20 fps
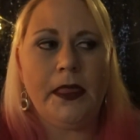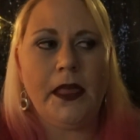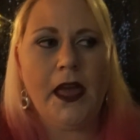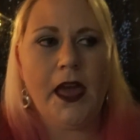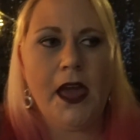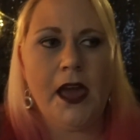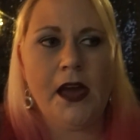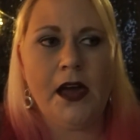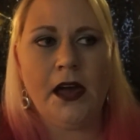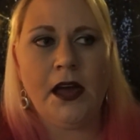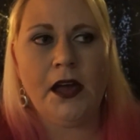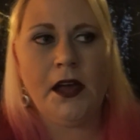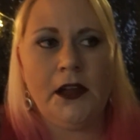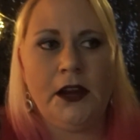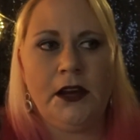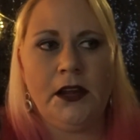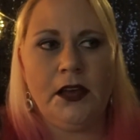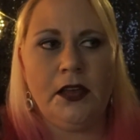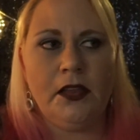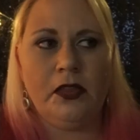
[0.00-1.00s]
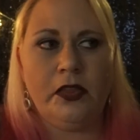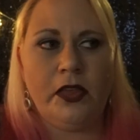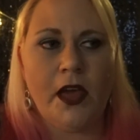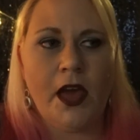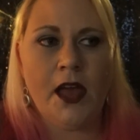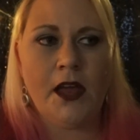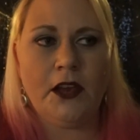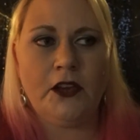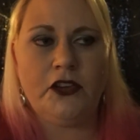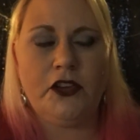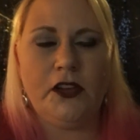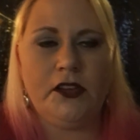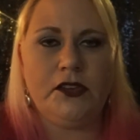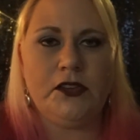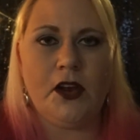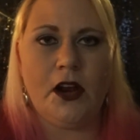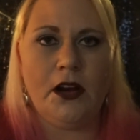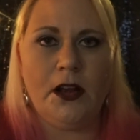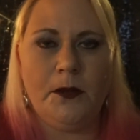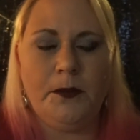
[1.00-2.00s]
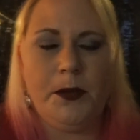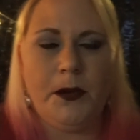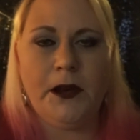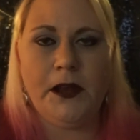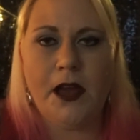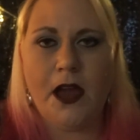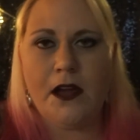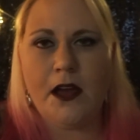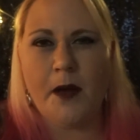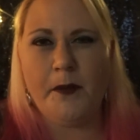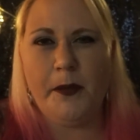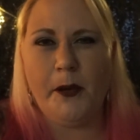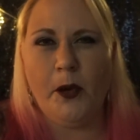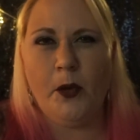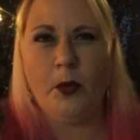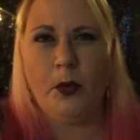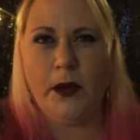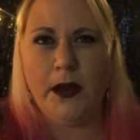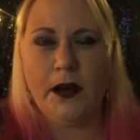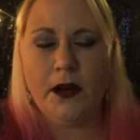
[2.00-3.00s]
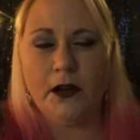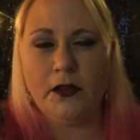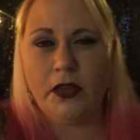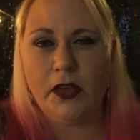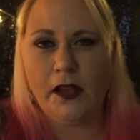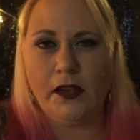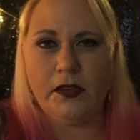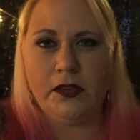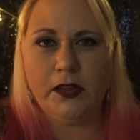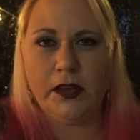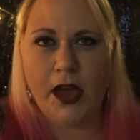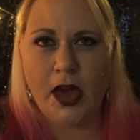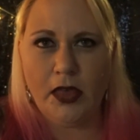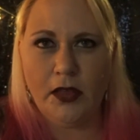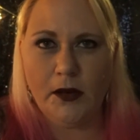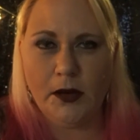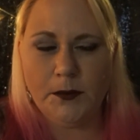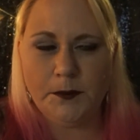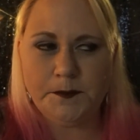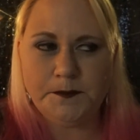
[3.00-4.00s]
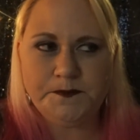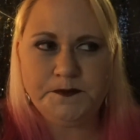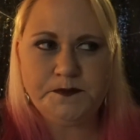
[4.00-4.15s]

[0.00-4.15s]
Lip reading: And then she started putting a couple of weird things together.